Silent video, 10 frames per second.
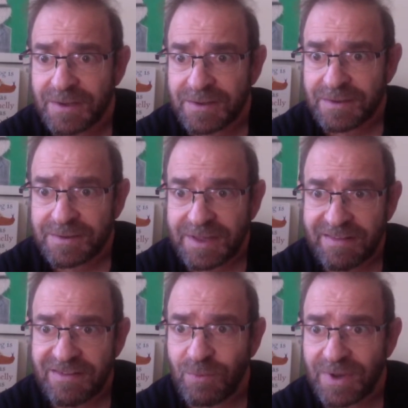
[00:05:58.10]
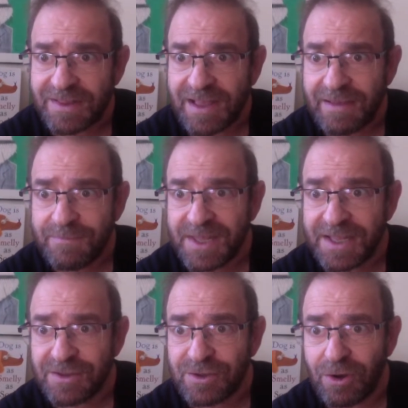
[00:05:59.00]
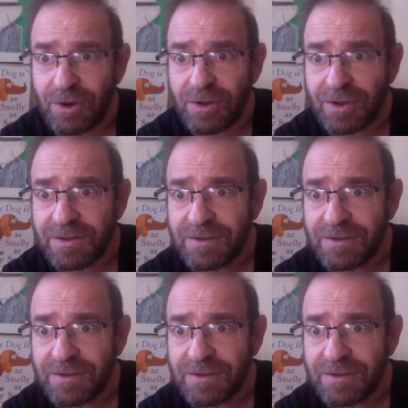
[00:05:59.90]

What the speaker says: That's what I've been told.